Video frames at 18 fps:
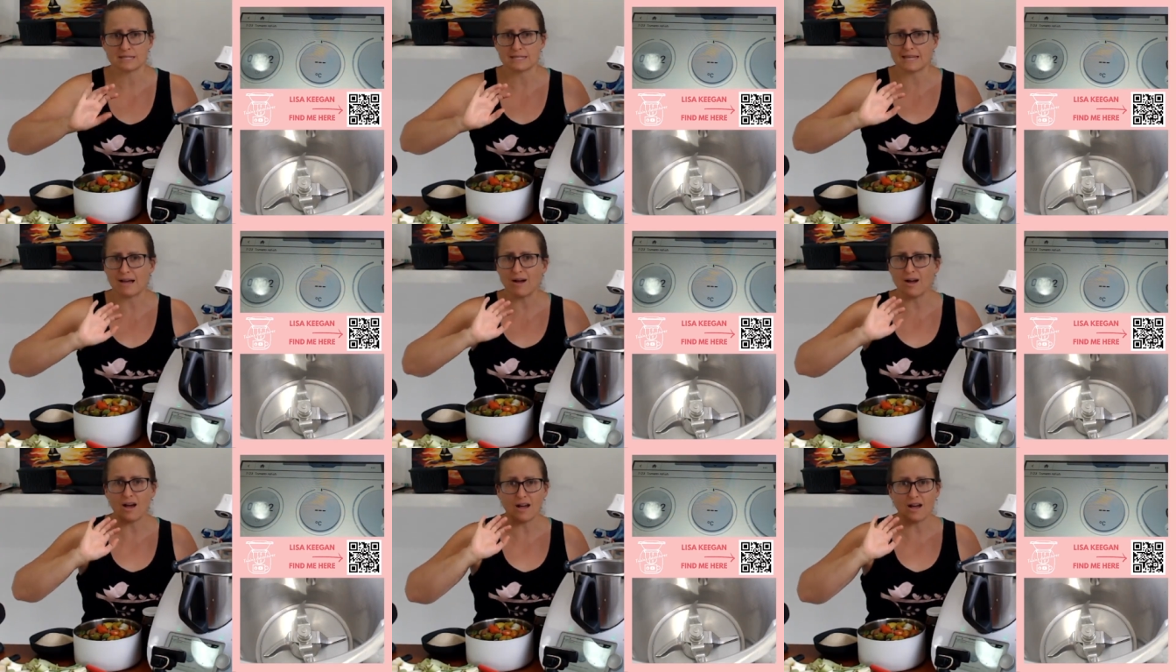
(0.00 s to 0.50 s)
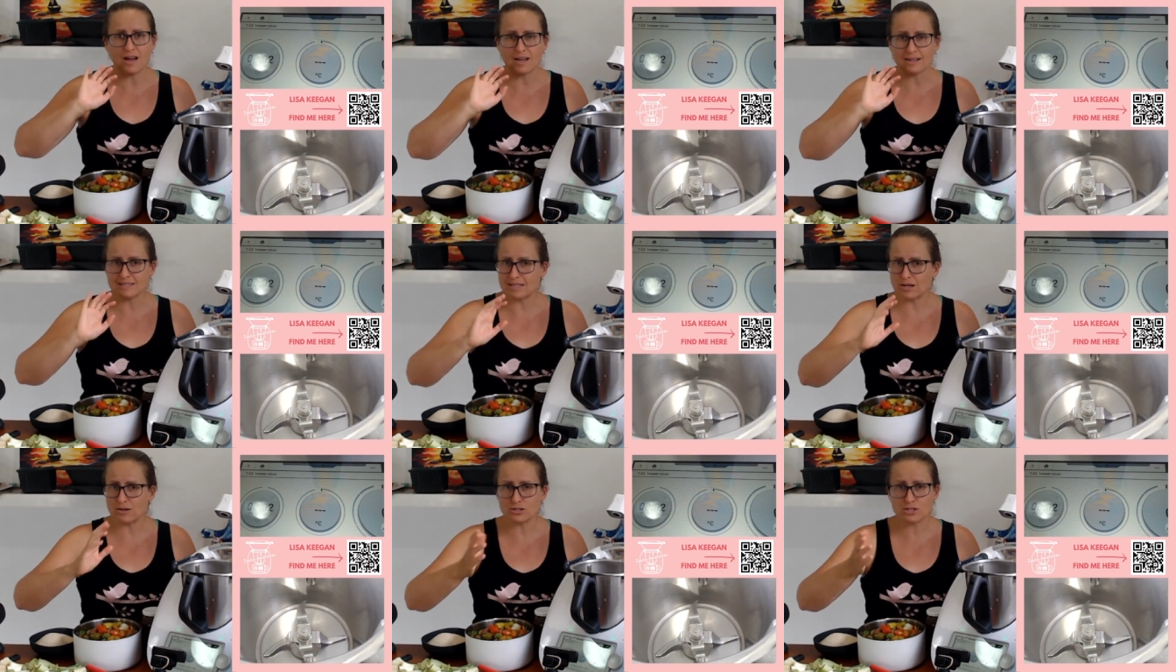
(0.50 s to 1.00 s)
Now, I
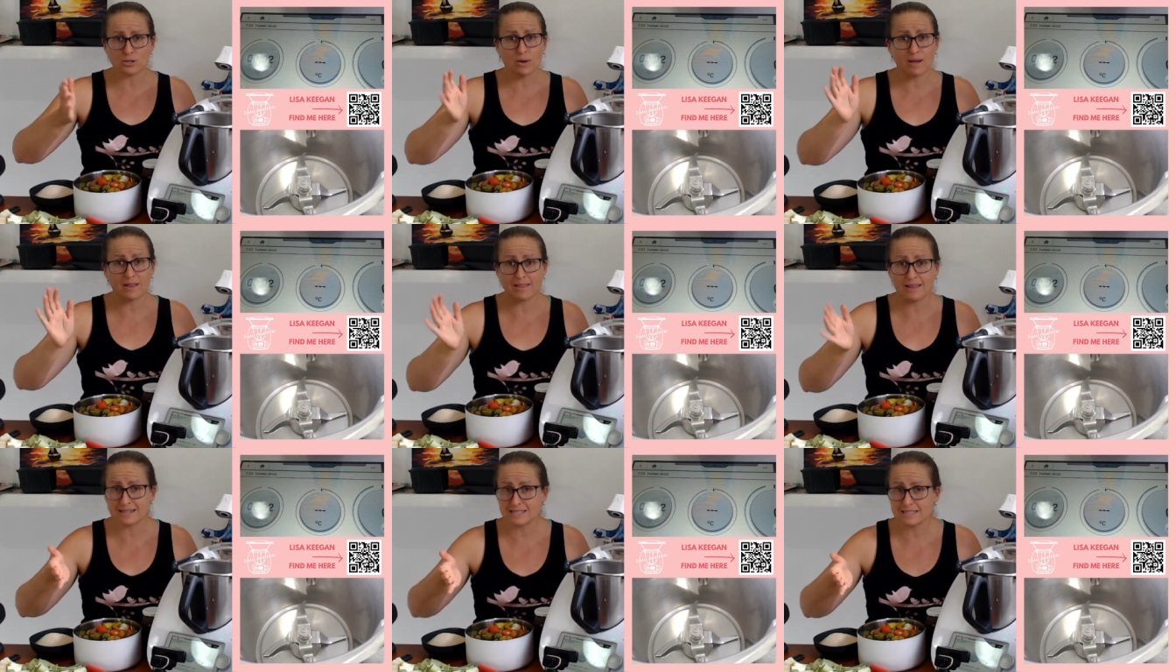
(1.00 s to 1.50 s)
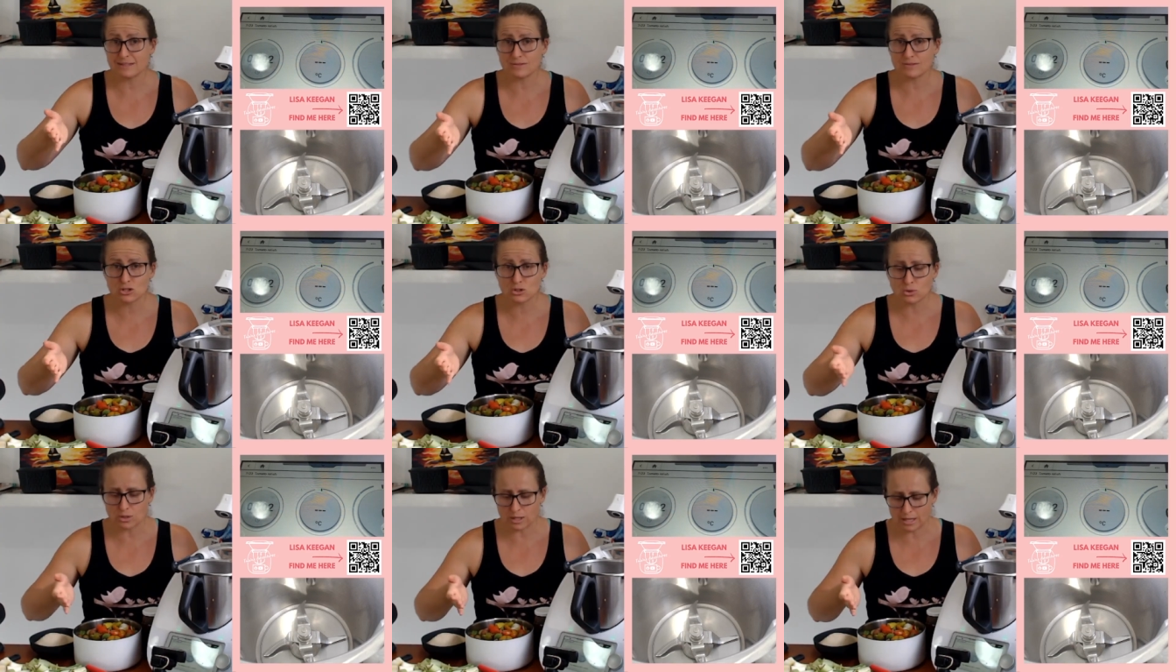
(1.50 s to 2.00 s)
told you, I like to give you
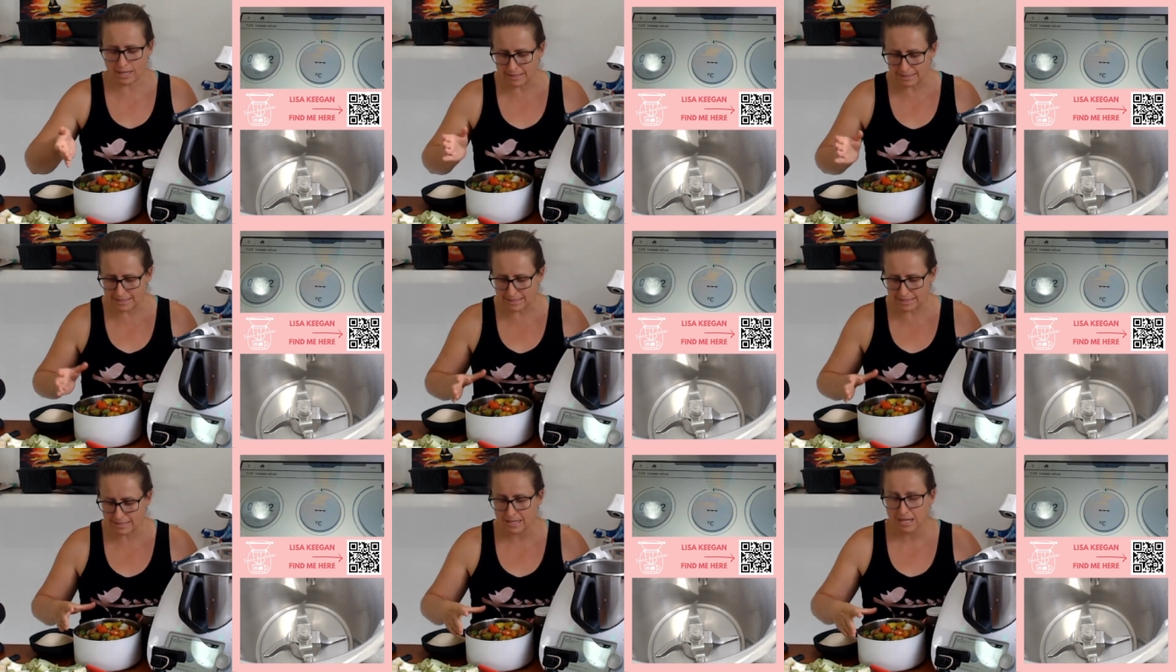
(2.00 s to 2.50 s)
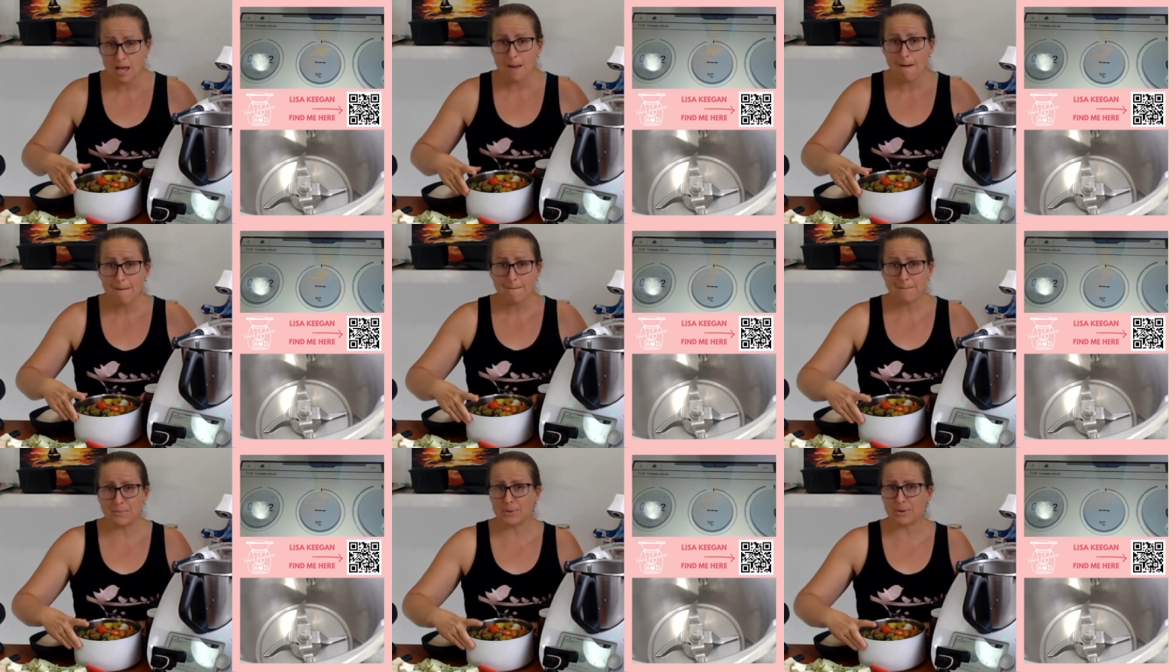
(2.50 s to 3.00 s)
shortcuts.
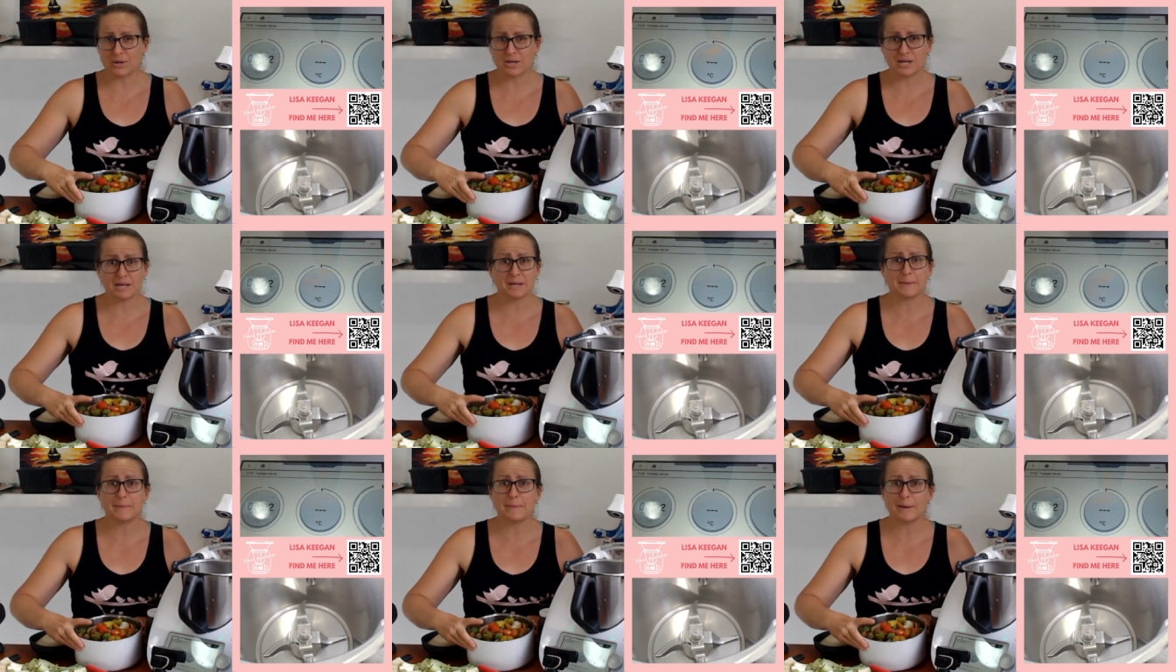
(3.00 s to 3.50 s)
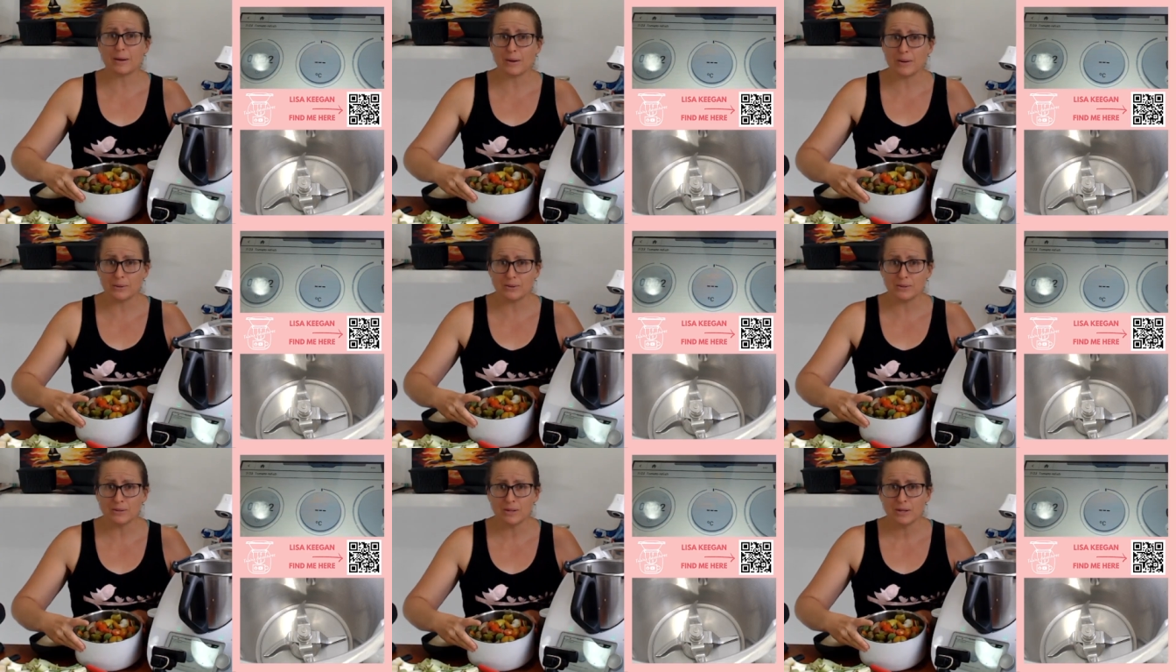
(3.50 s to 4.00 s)
Put it in a
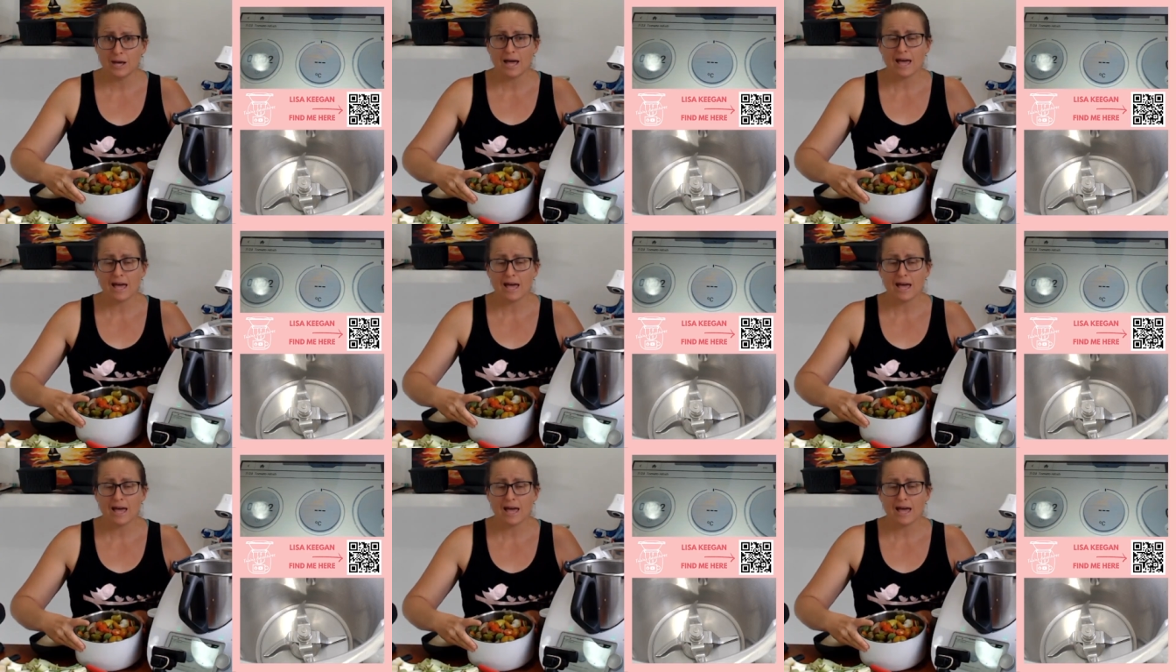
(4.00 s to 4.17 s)
bowl